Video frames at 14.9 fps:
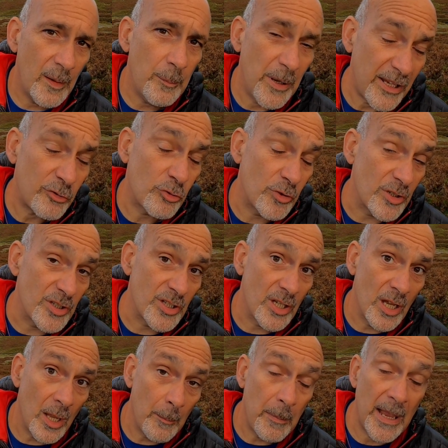In
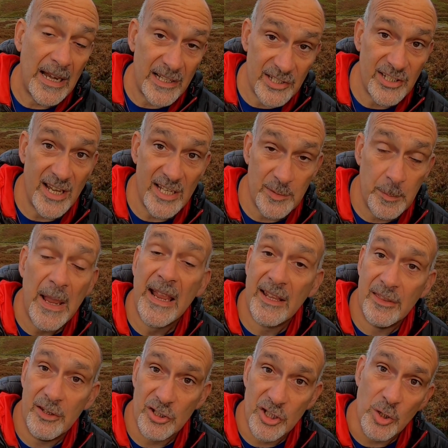Petra's Palisades
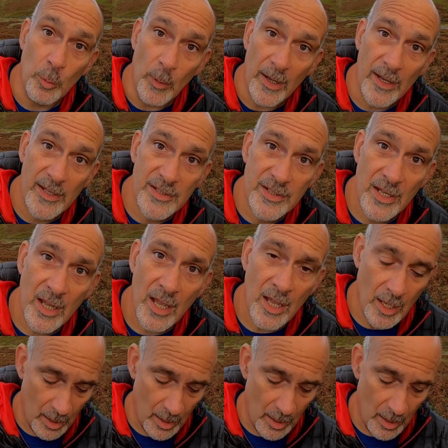pack that she wears,